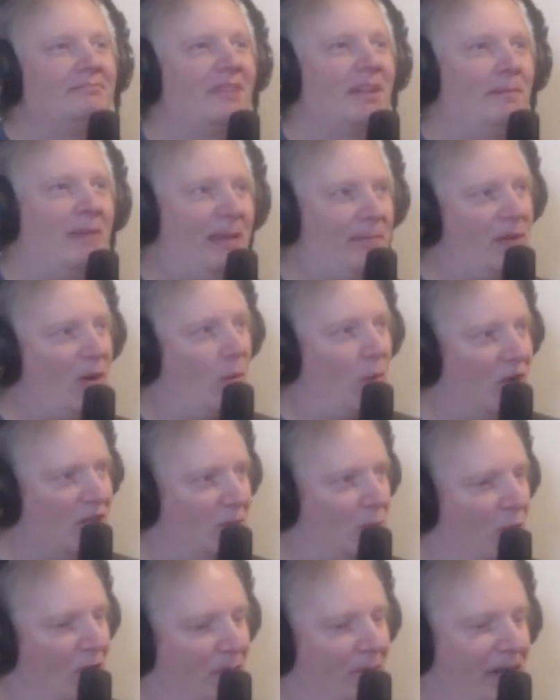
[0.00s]
maybe it
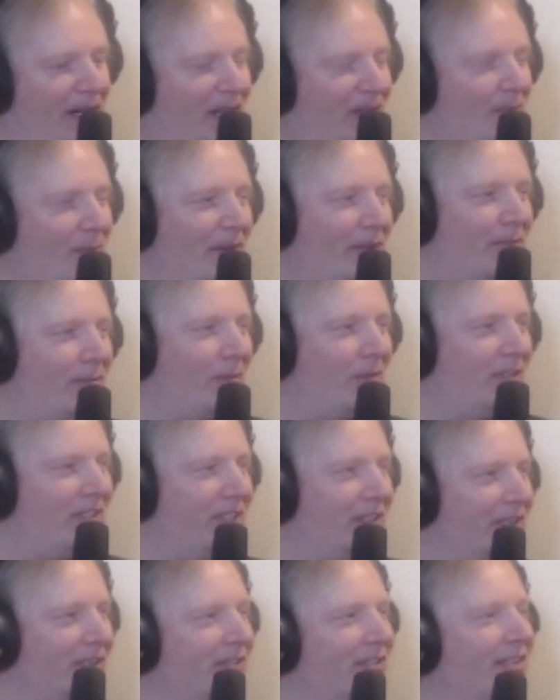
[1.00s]
was worth paying the money for the
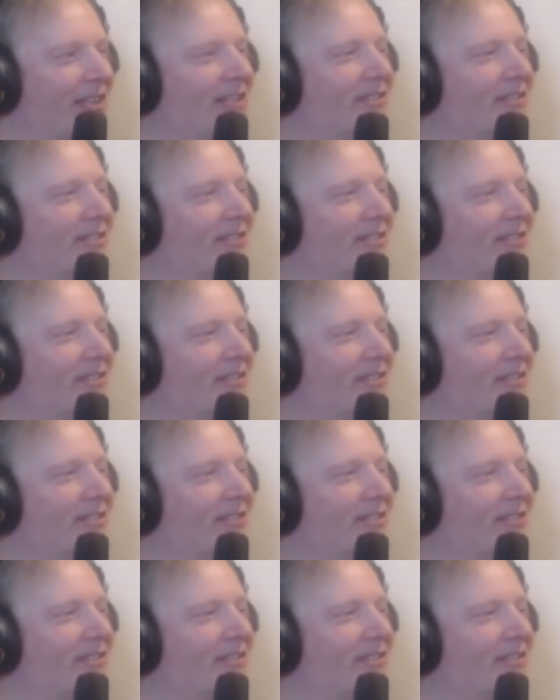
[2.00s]
ticket now.